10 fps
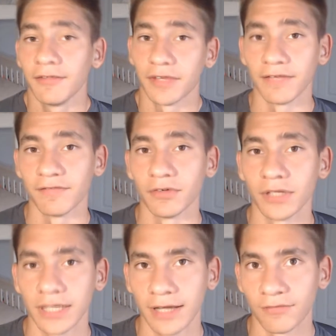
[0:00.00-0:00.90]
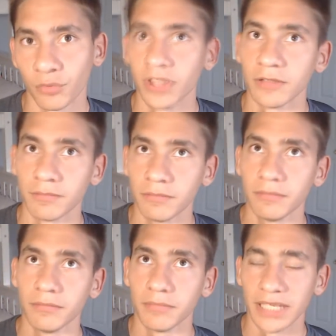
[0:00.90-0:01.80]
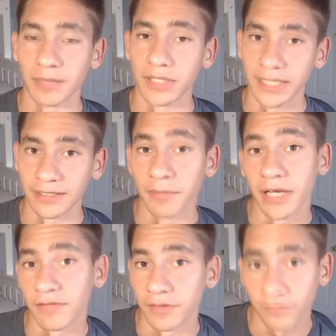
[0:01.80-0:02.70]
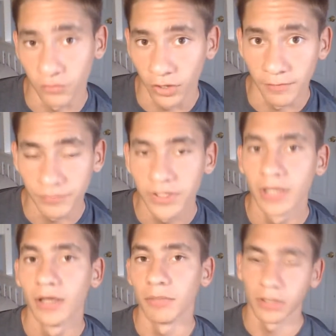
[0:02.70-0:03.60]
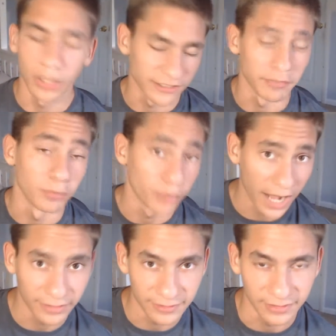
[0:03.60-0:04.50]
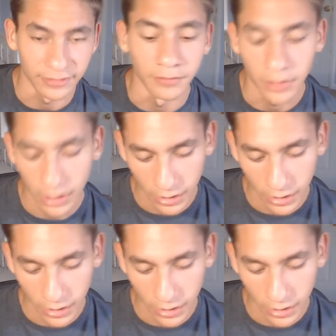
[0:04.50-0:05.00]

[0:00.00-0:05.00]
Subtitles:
that I feel like I've really been able to get the benefit from because I've been practicing them.